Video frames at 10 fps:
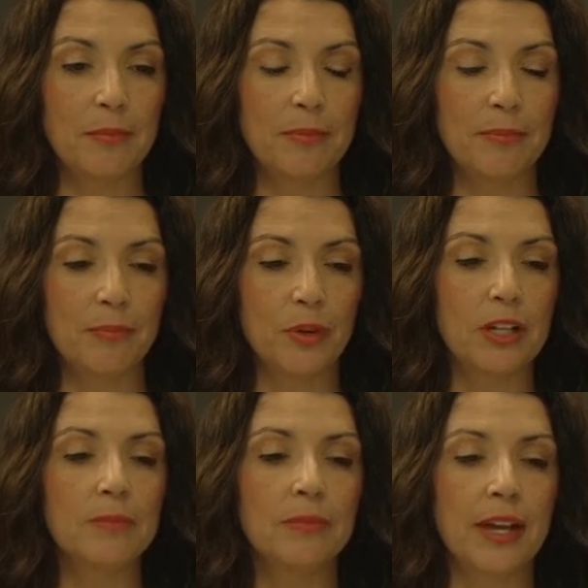that,
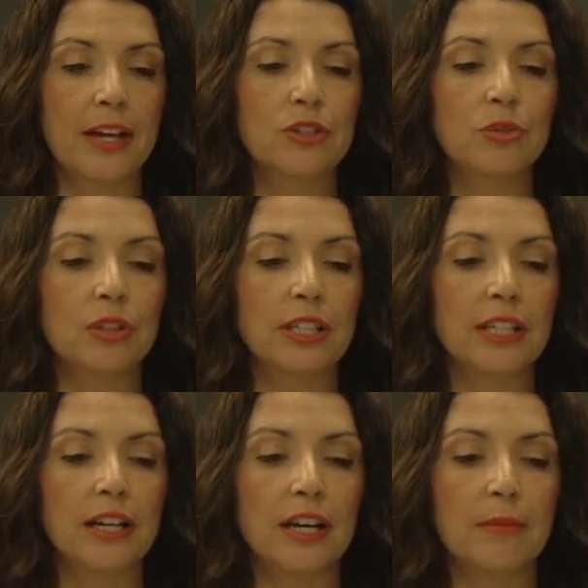well, actually,
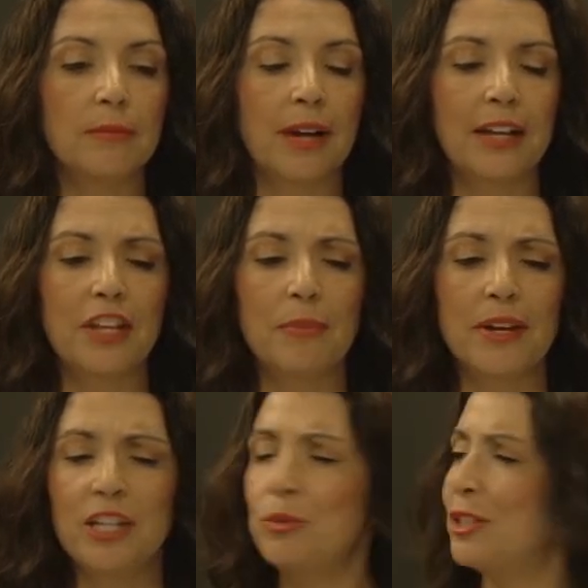on that
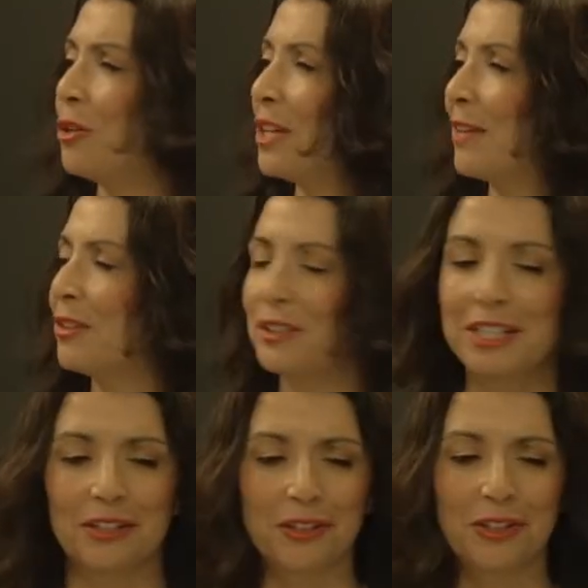page, we don't have a
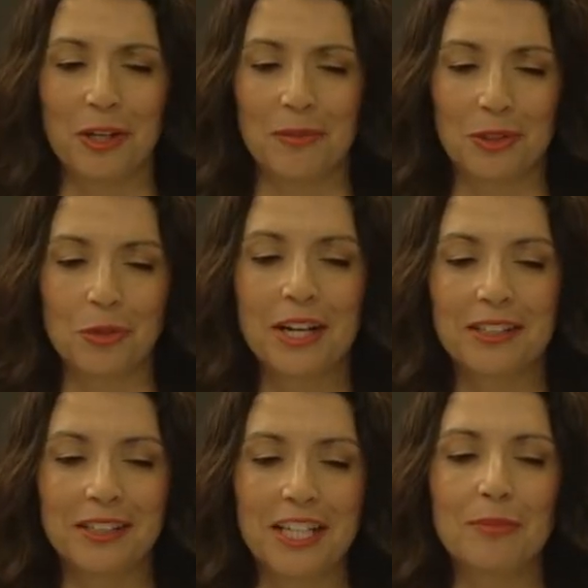link to the
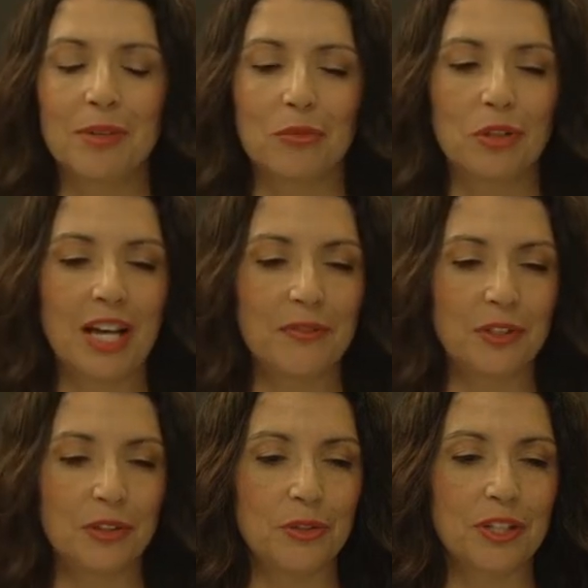direct link, but we'll have to
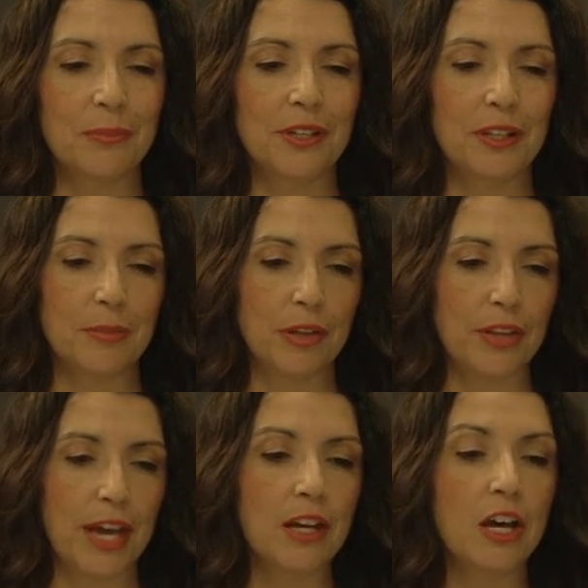do something
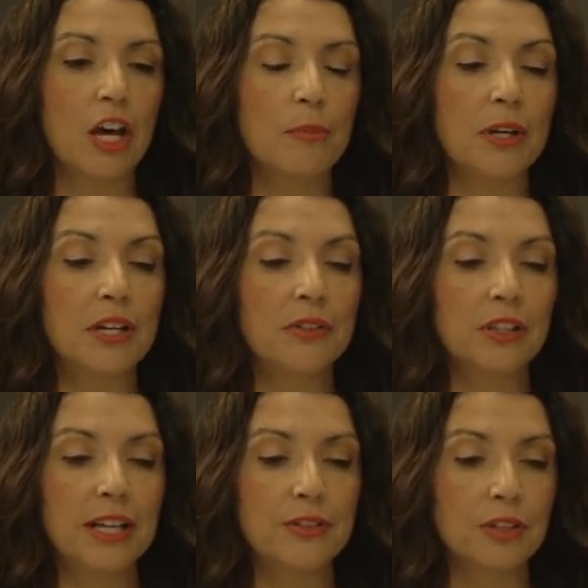like that. But
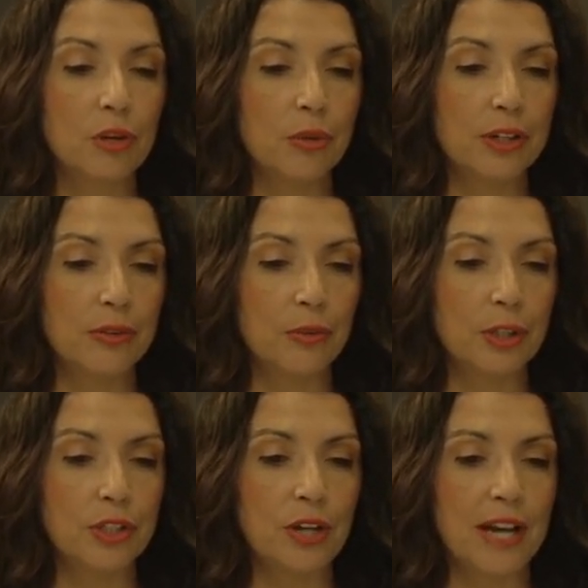nonetheless, though, we
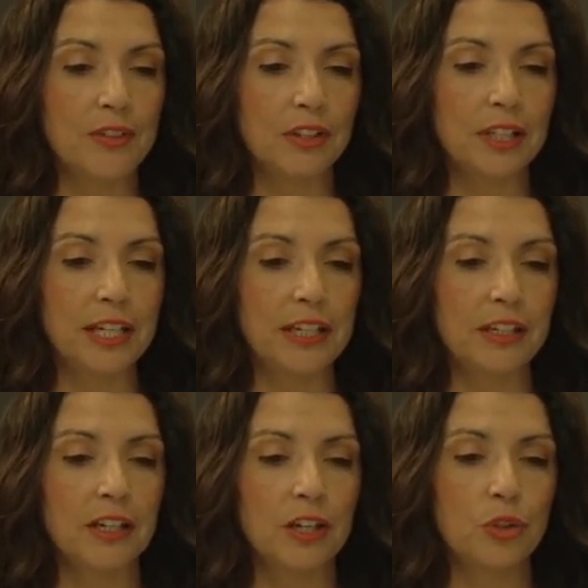do have a
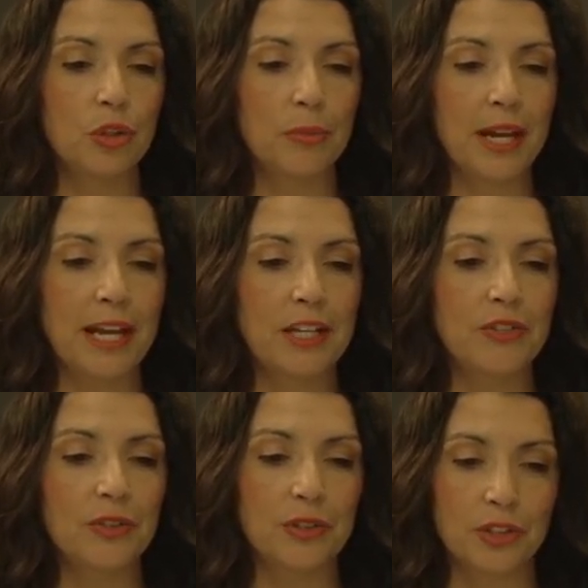link to a page
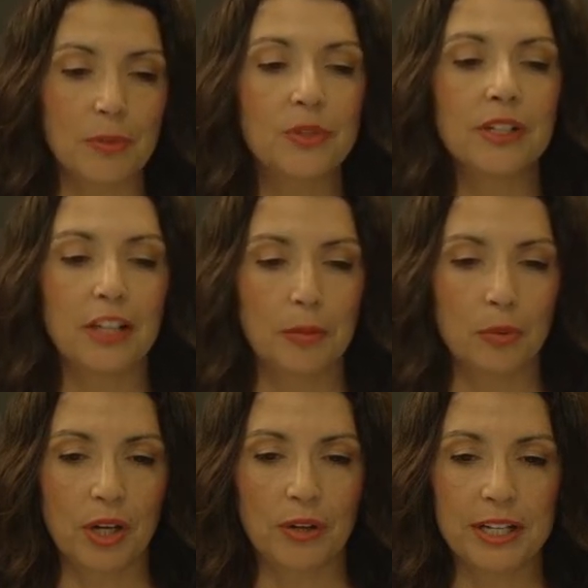for the subject
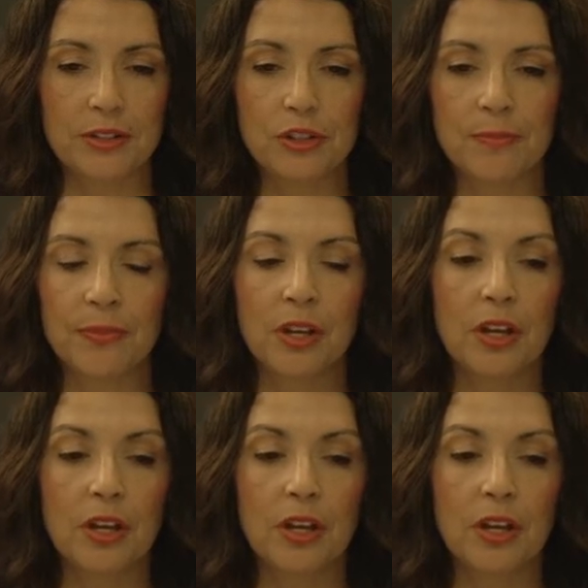librarians.